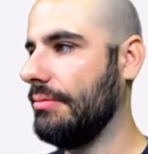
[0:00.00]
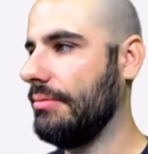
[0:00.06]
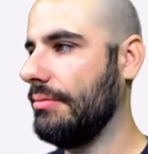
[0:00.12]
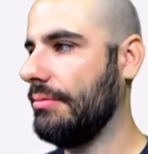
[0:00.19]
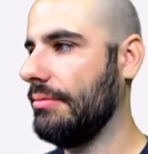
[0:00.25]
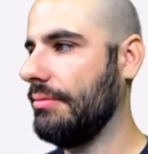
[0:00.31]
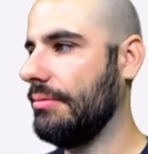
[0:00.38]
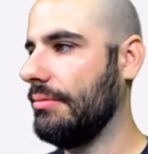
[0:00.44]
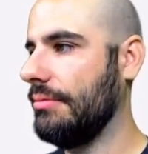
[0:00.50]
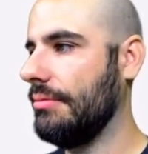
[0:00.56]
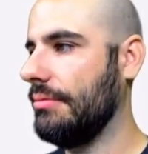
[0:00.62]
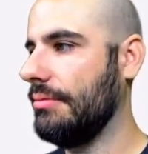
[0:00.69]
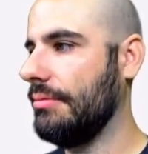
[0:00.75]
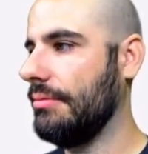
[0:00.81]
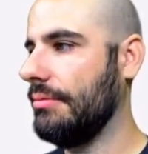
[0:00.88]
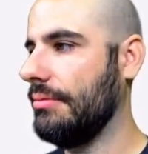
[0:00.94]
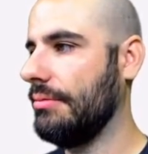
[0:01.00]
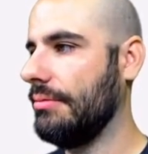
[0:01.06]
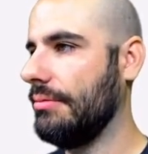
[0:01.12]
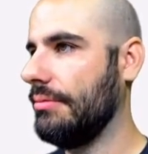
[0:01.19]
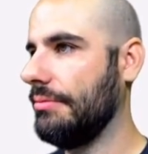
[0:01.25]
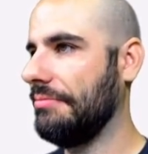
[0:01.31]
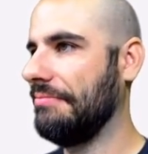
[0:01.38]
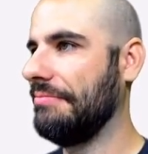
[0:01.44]

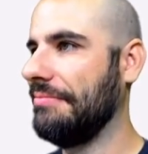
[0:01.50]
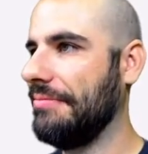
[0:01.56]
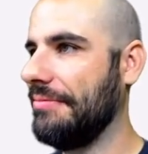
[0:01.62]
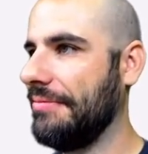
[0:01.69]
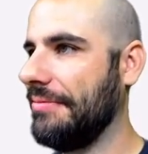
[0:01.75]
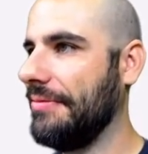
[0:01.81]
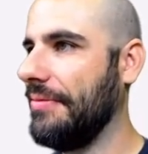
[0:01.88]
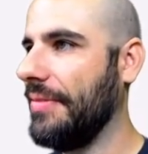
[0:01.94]
No one is speaking in this clip.